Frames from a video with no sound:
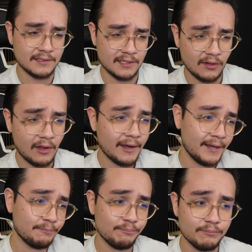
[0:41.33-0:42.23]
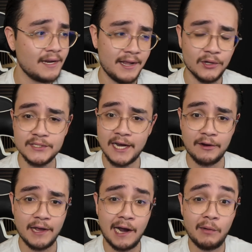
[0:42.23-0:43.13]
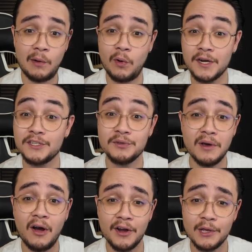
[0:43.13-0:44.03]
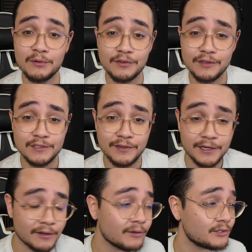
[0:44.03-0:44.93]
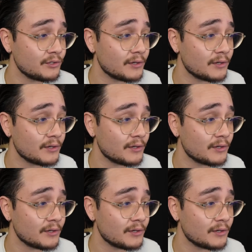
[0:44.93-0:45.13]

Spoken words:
Until I nail down how I want to do the audio for these videos,